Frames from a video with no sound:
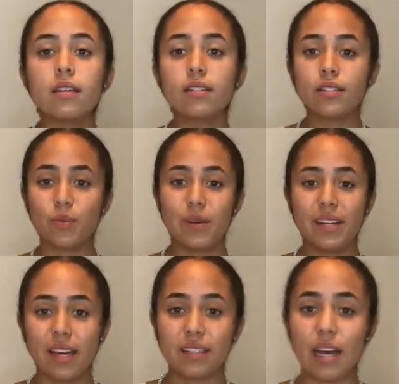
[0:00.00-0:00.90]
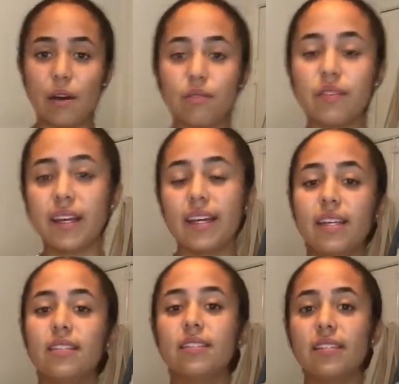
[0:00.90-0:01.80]
So my next outfit
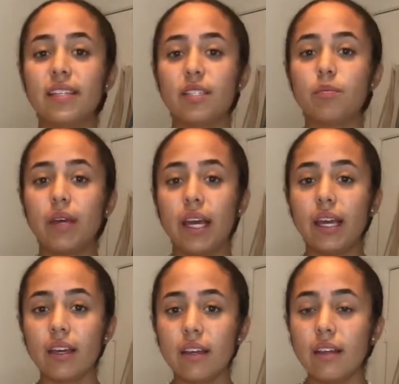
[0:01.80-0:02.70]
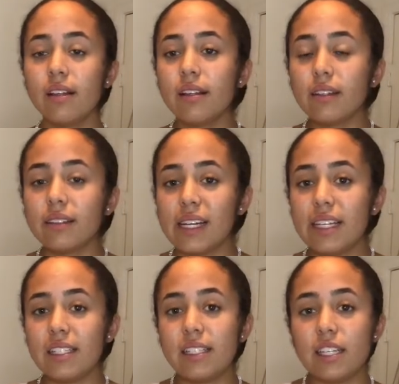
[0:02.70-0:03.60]
is this pink
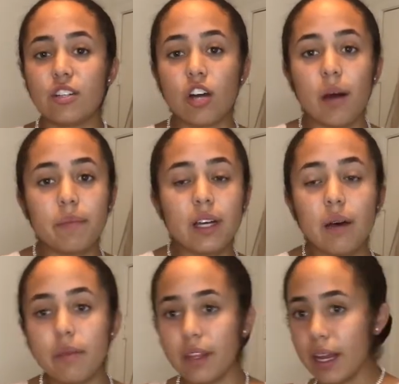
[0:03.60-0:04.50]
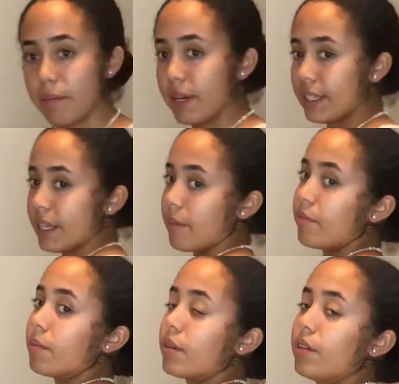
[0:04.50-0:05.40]
lacy crop top that I picked up
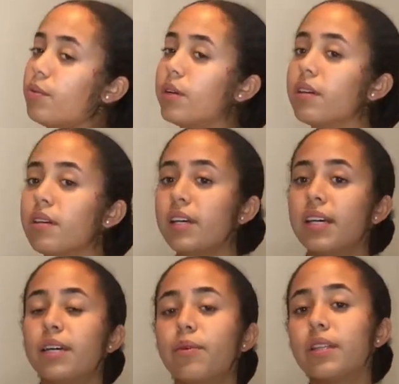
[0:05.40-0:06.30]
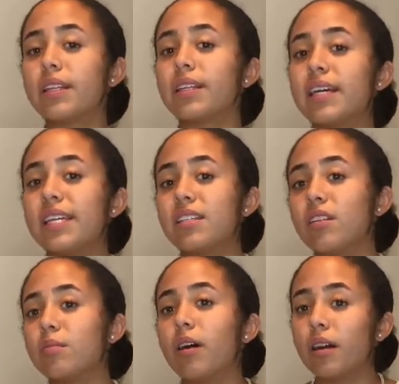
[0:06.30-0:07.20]
from Goodwill with the lace on
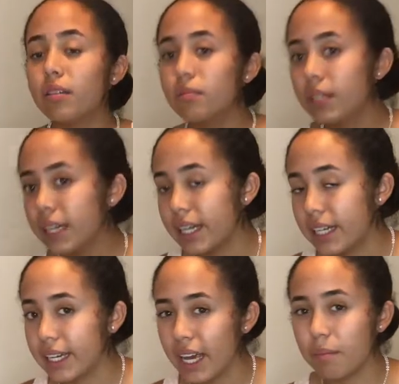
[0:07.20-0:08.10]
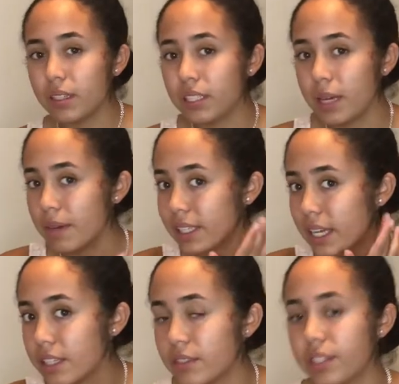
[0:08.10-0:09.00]
the bottom. And I kept the same
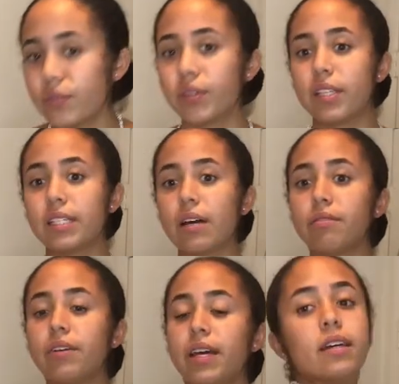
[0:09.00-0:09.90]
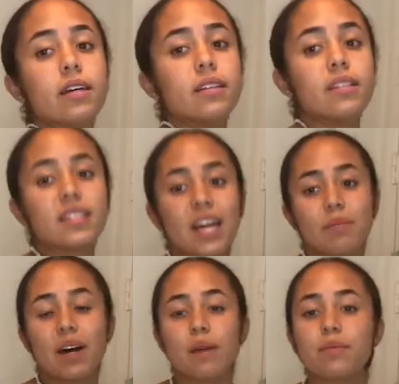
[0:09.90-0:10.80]
accessories for this outfit. This
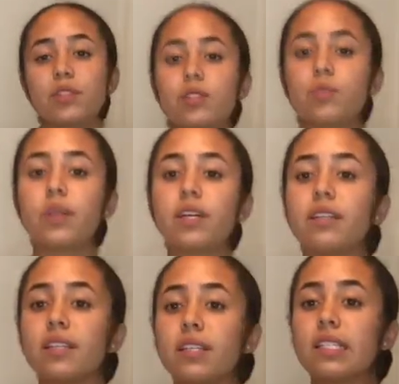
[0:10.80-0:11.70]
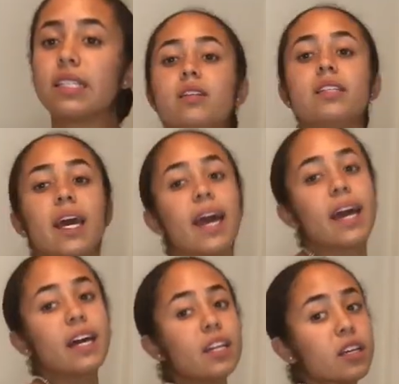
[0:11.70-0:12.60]
time I'm just wearing this
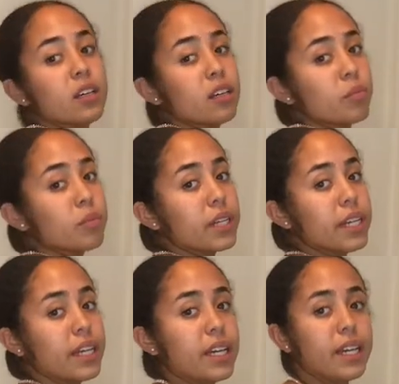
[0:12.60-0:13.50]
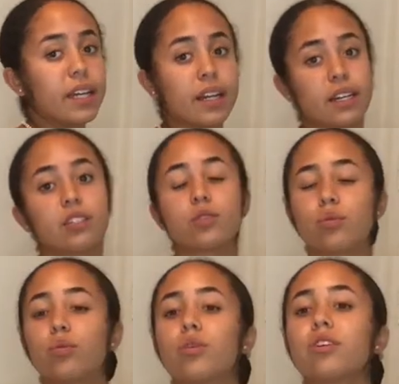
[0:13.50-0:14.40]
tan pleated like
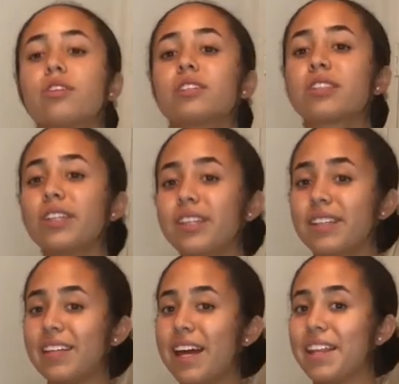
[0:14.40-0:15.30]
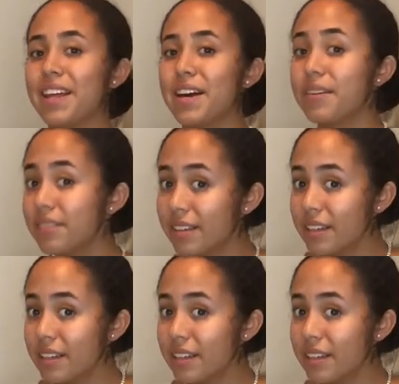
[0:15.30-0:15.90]
schoolgirl skirt that I love